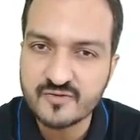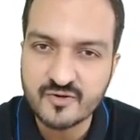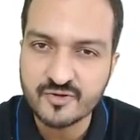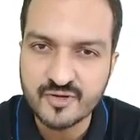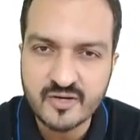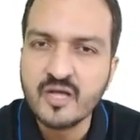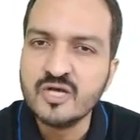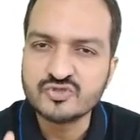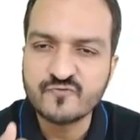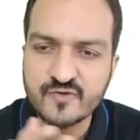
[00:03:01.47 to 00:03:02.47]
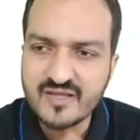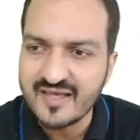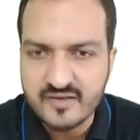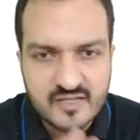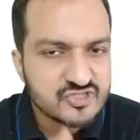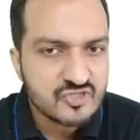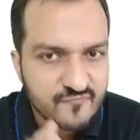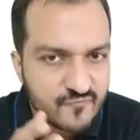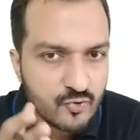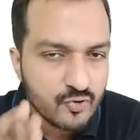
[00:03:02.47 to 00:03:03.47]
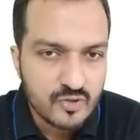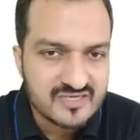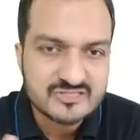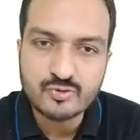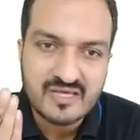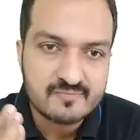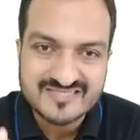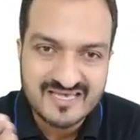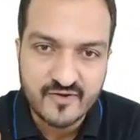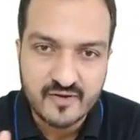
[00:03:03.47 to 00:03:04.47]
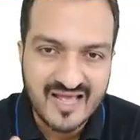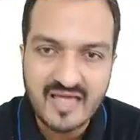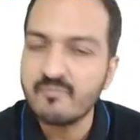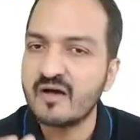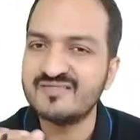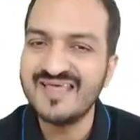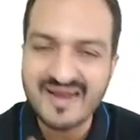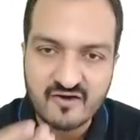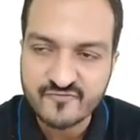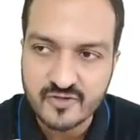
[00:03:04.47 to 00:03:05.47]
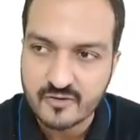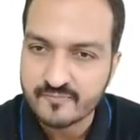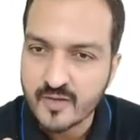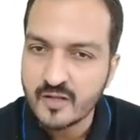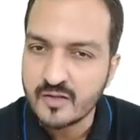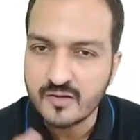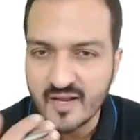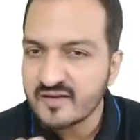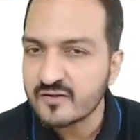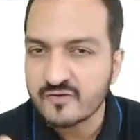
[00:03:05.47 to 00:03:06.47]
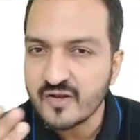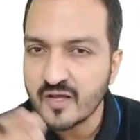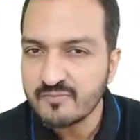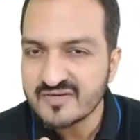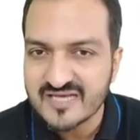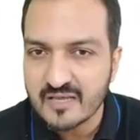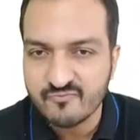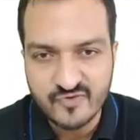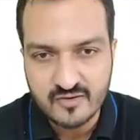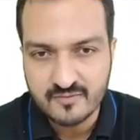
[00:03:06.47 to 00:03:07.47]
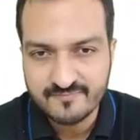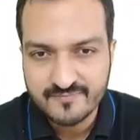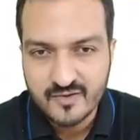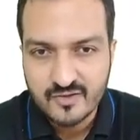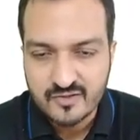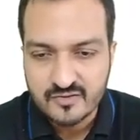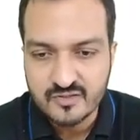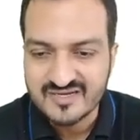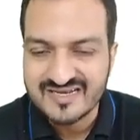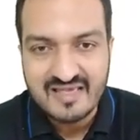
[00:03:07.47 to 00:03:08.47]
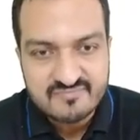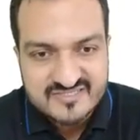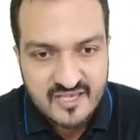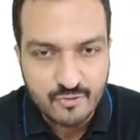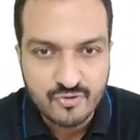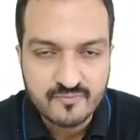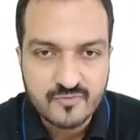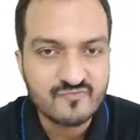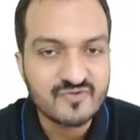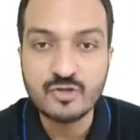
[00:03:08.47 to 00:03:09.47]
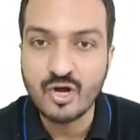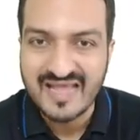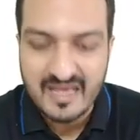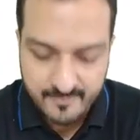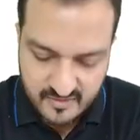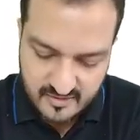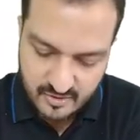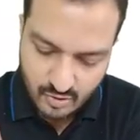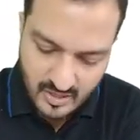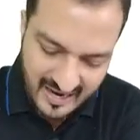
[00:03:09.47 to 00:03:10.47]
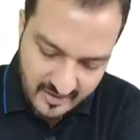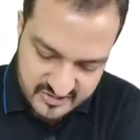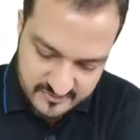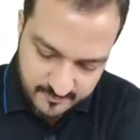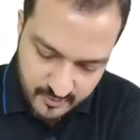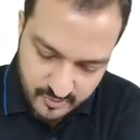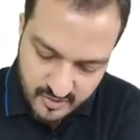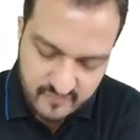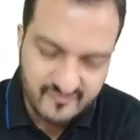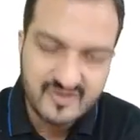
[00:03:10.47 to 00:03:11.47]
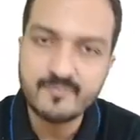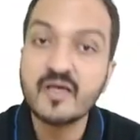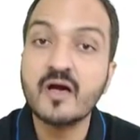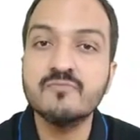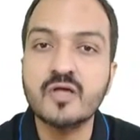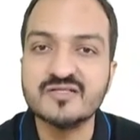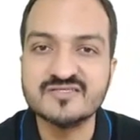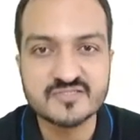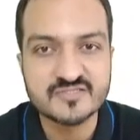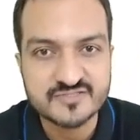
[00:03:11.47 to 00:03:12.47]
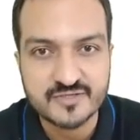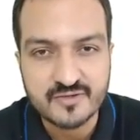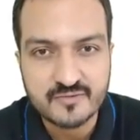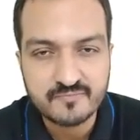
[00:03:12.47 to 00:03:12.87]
third unit. So for the initial few units, you keep saving time. Thereafter, later will come a time when the time saved will not happen, then your hours per unit will become consistent.